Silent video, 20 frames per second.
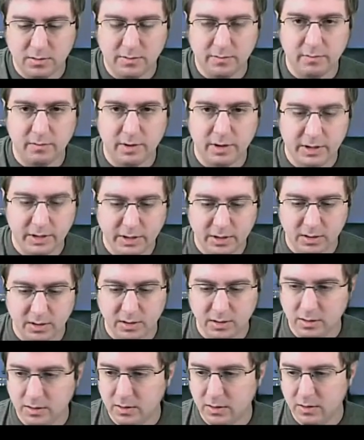right here.
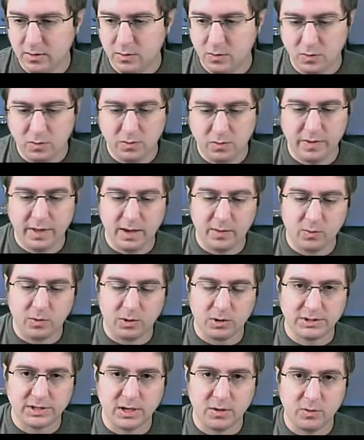Ooh, that
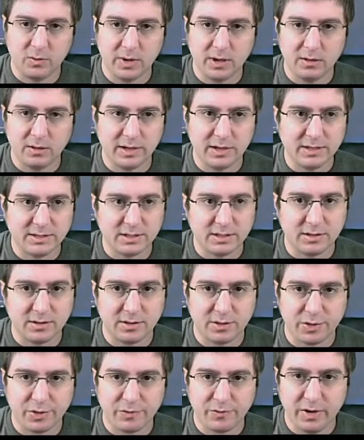works out well. It's a
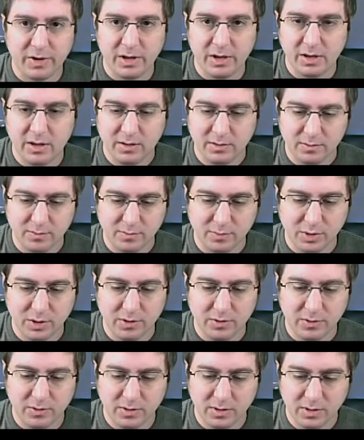3
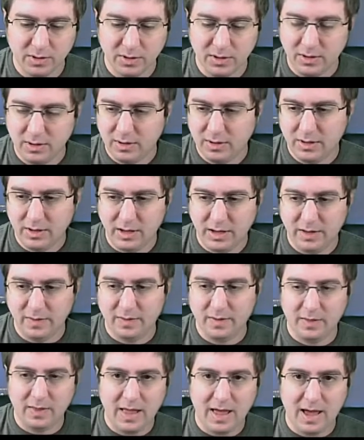blue in
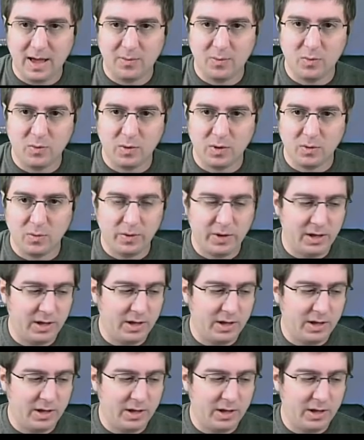the lab where we